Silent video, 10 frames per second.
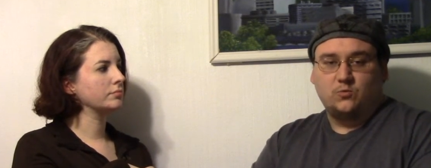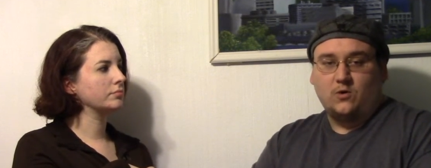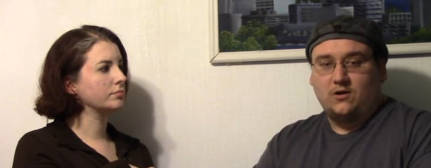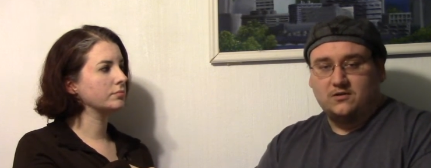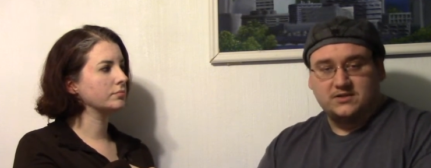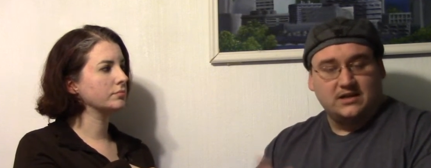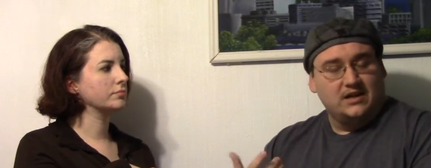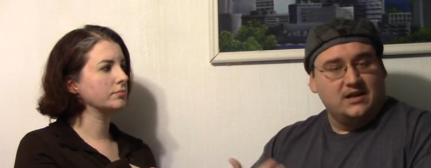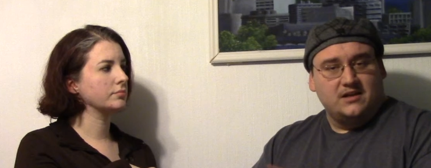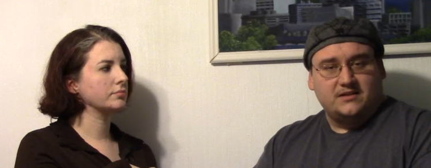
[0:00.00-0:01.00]
Speaker 1: your walls
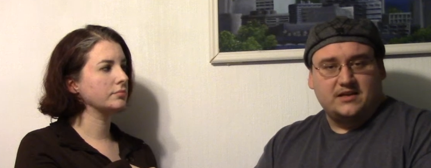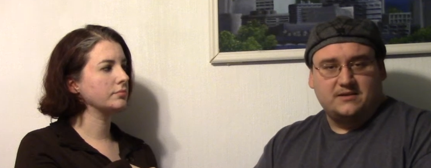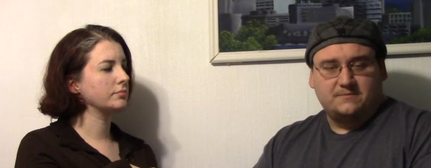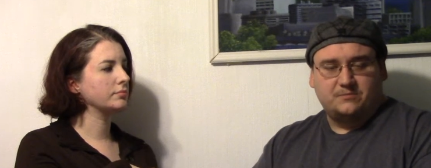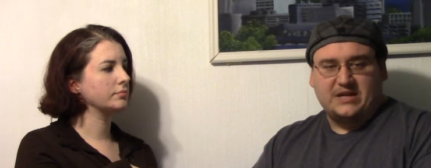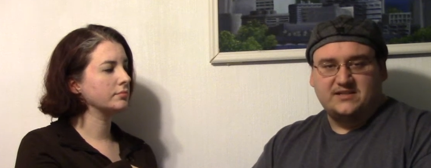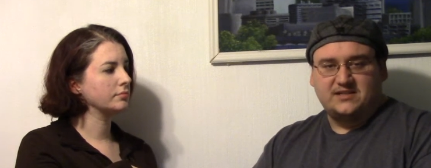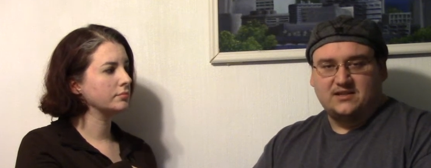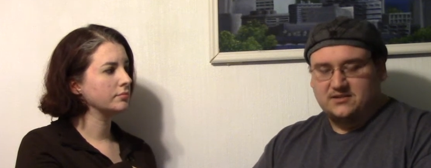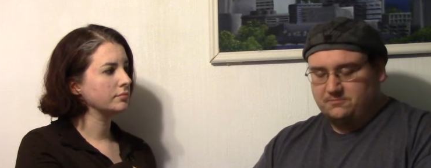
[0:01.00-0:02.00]
the
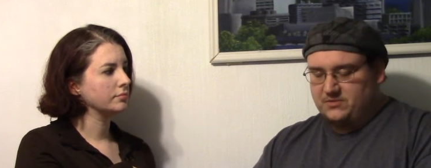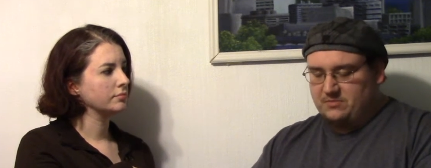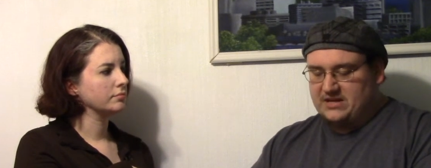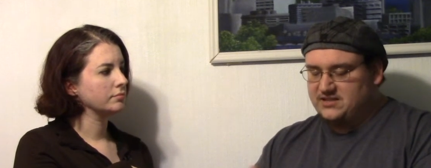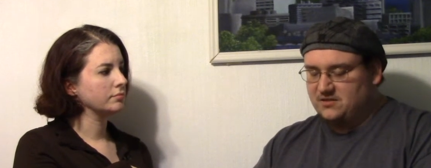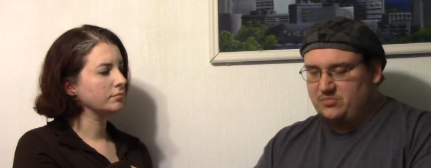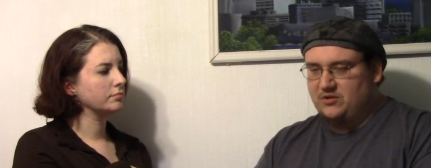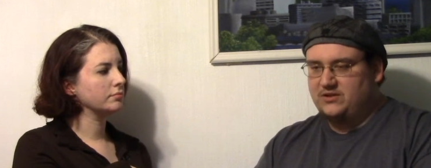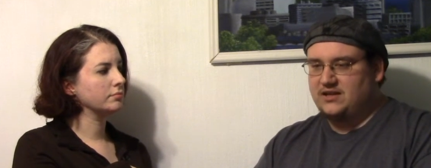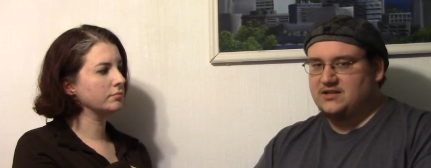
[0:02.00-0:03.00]
basic the basic
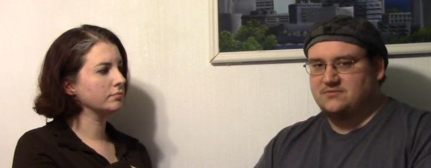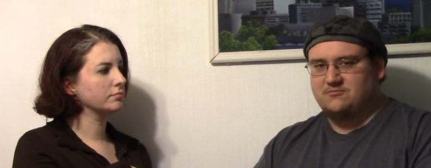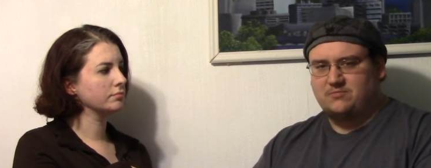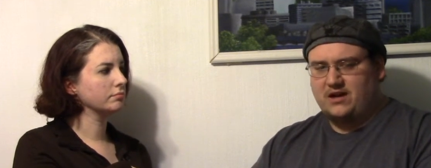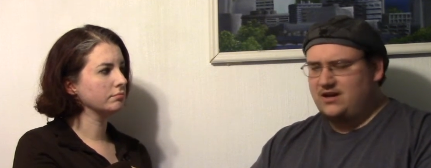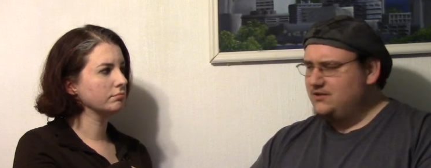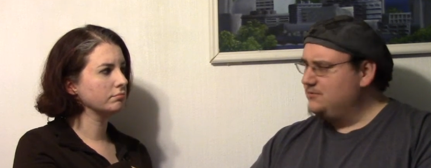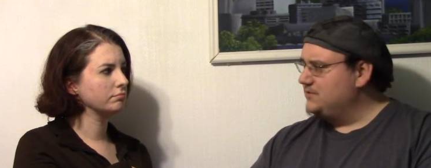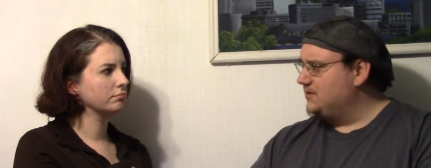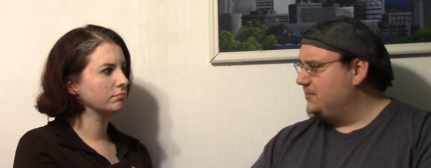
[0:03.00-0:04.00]
building is uh,
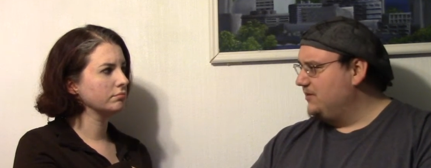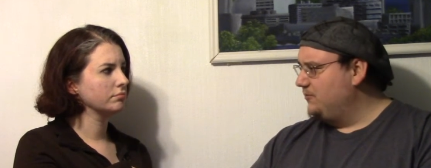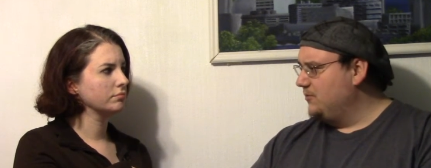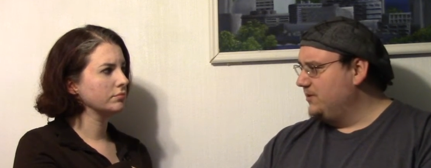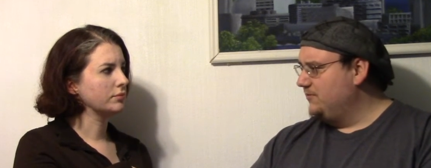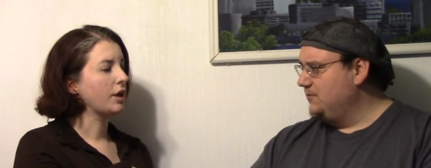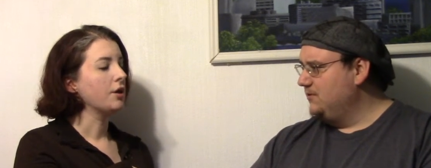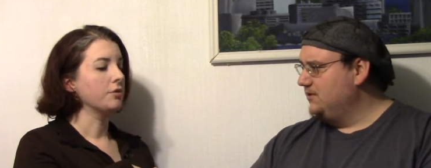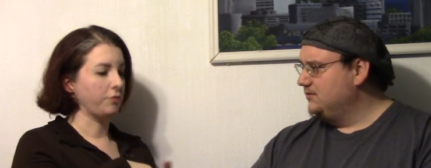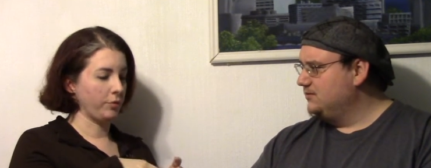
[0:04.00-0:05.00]
what was it about four by
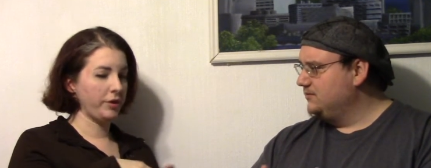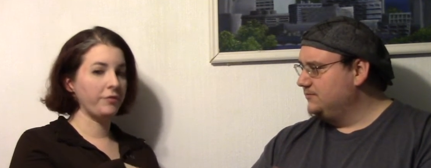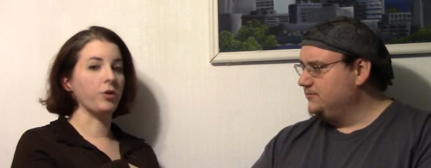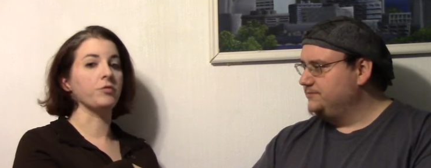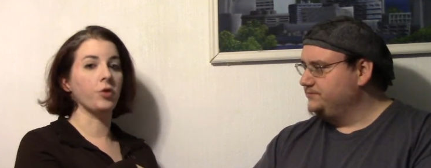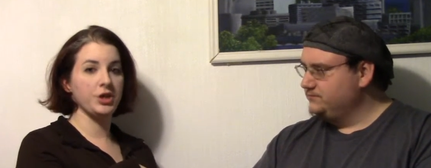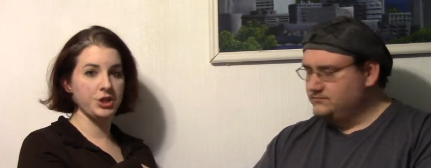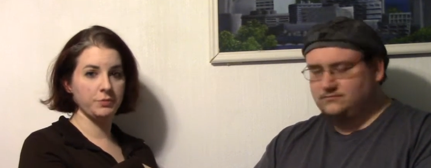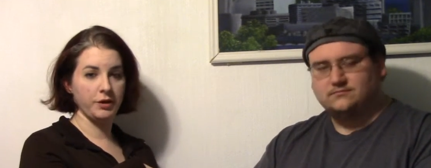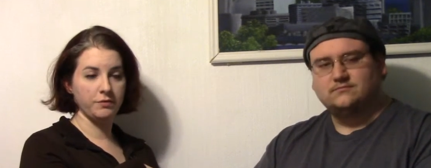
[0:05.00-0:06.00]
four? Four by four, four
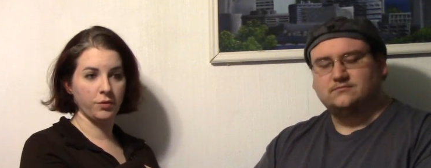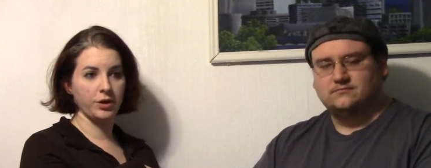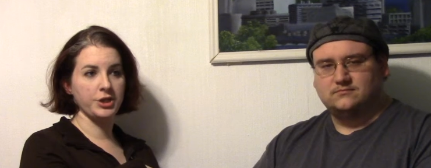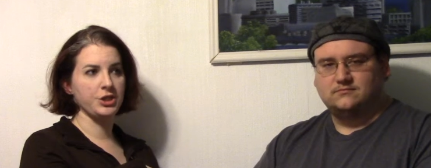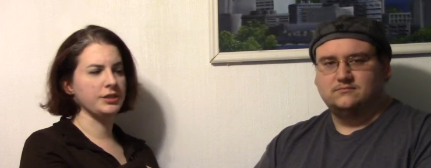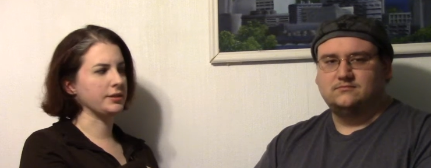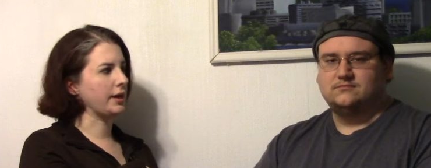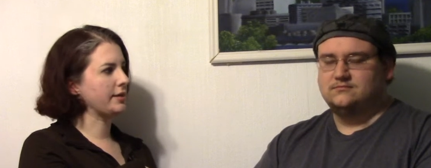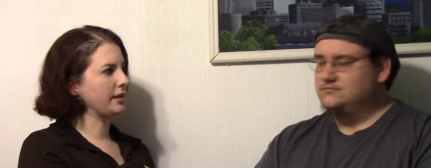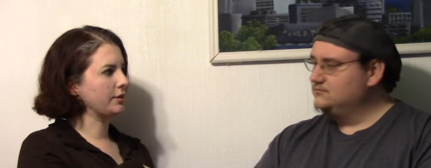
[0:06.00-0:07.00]
inches
Speaker 2: by four inches.
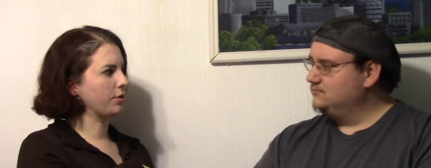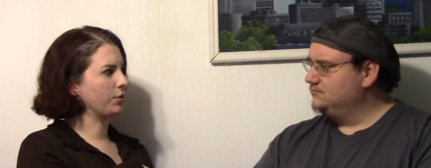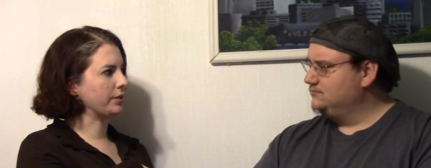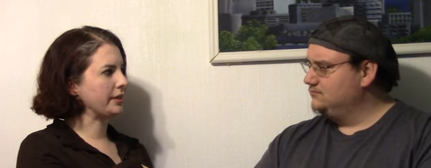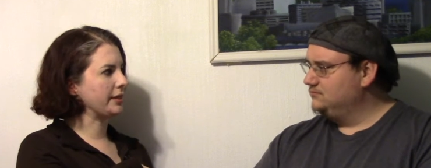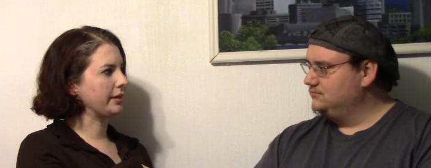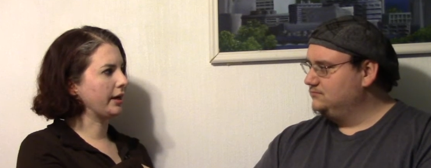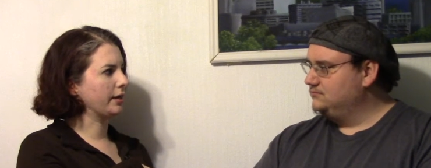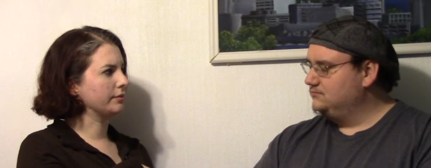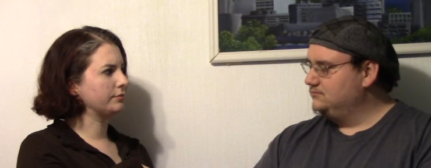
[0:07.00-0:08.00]
I think they're only
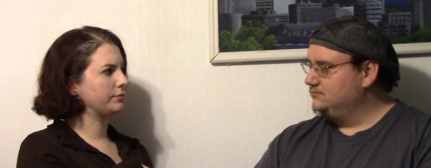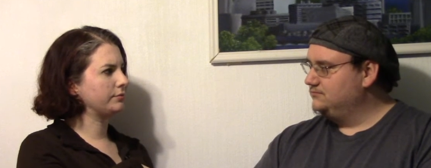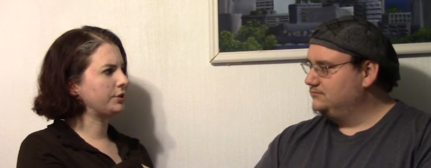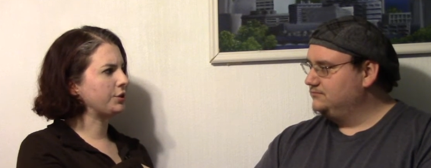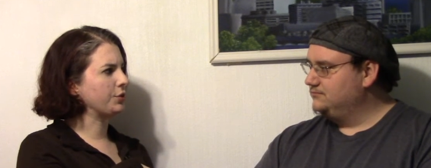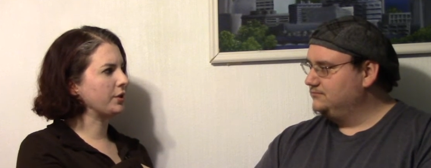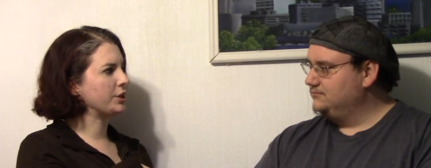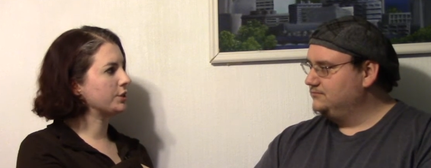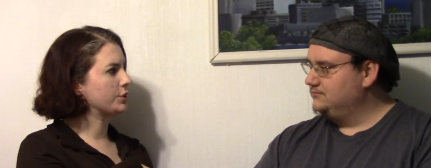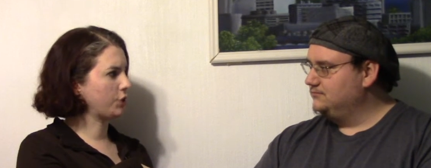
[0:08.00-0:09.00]
uh, two
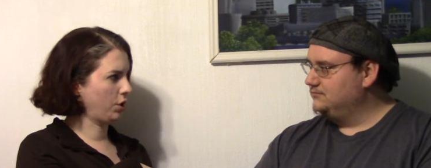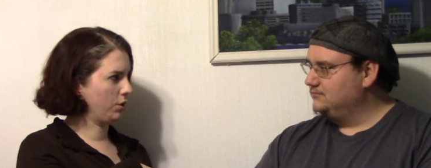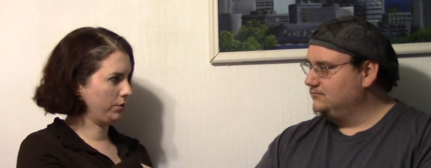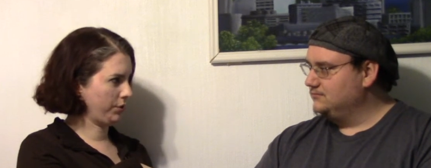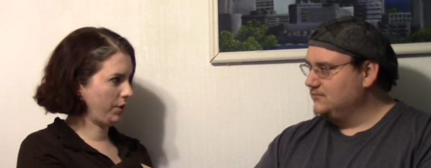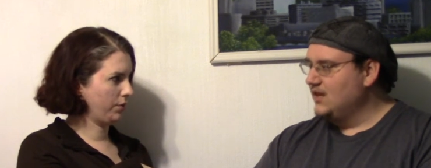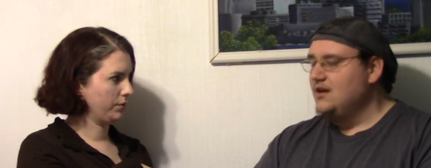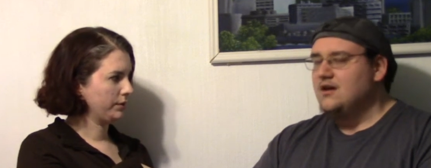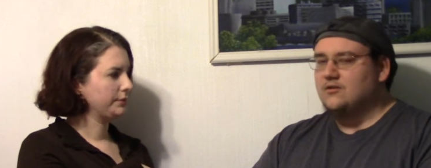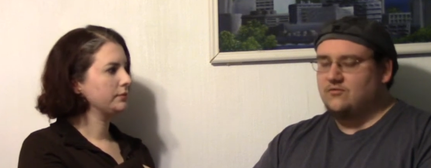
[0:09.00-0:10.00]
inches tall though.
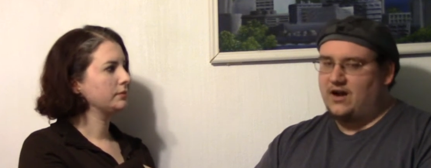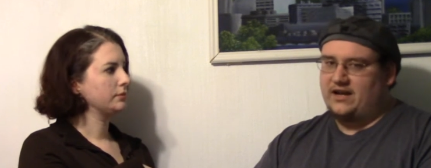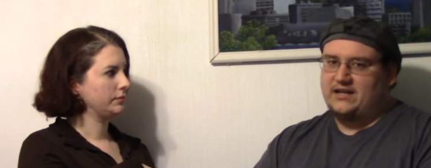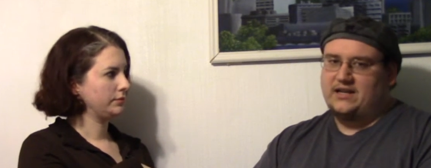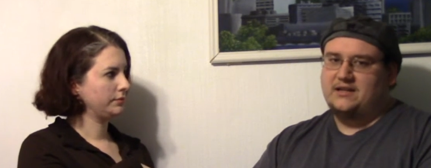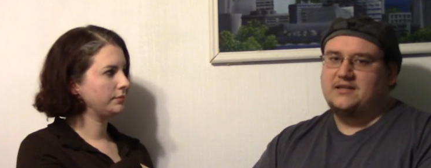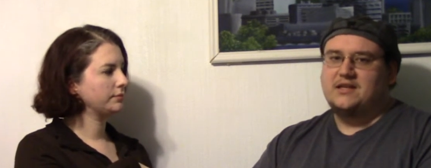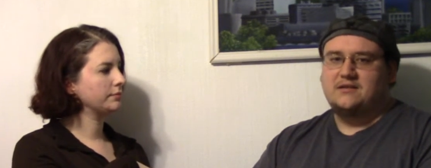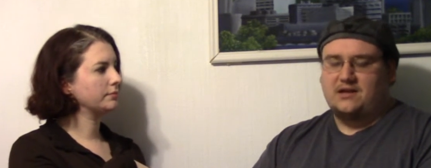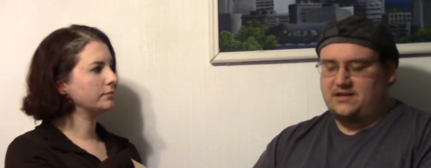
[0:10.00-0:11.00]
Speaker 1: Right. It, it,
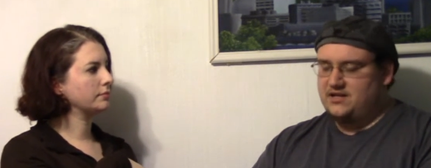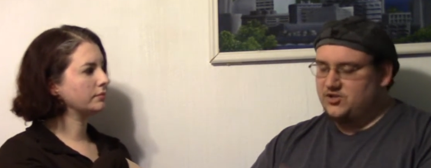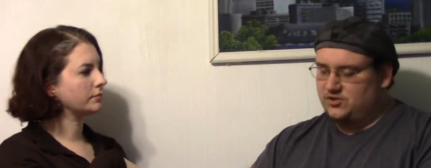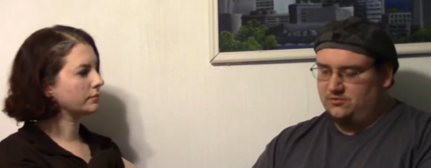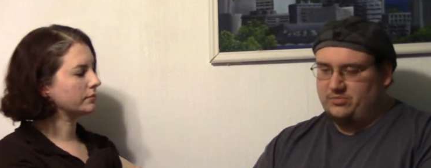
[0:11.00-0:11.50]
the initial